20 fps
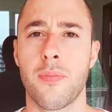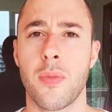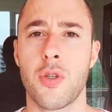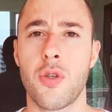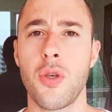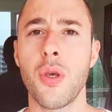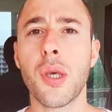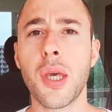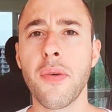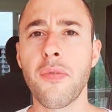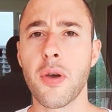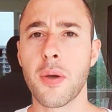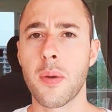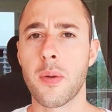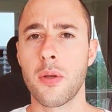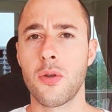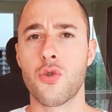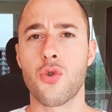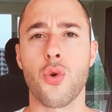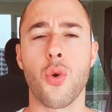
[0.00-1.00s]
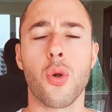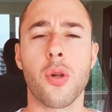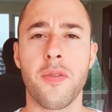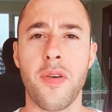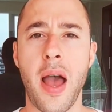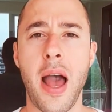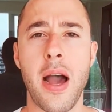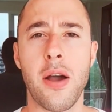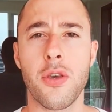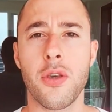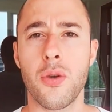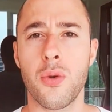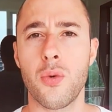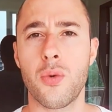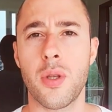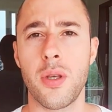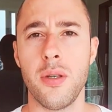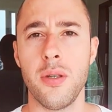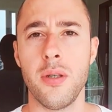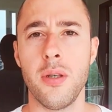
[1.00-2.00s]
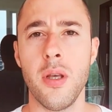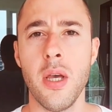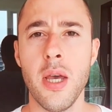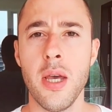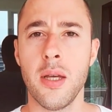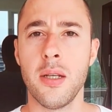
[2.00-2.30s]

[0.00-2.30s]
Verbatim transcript: So you give up control of how you can